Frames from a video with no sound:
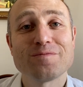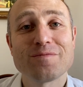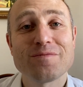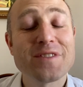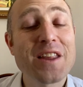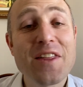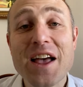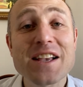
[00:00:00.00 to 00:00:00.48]

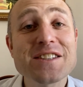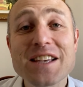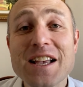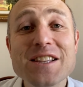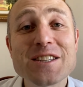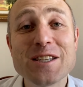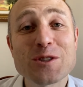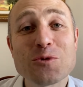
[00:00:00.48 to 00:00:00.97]
Now that
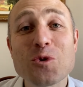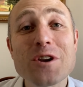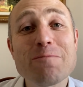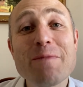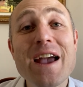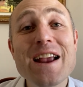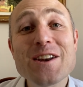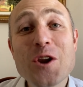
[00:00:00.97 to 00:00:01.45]
sentence would have
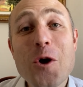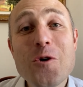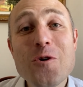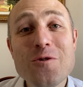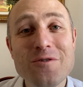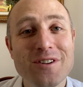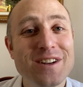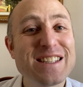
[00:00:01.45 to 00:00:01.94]
made
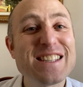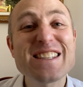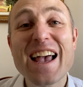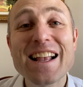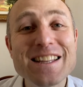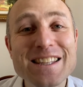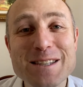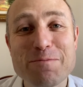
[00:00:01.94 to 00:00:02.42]
no
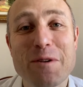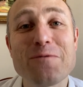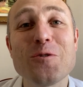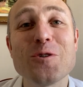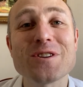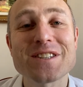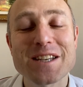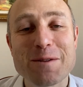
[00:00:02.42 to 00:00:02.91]
sense
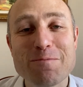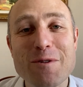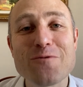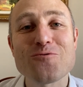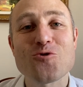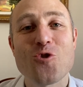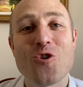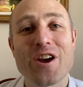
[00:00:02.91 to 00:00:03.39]
before Sigmund
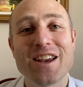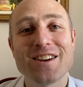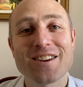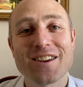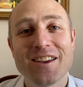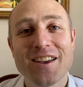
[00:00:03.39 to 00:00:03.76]
Freud.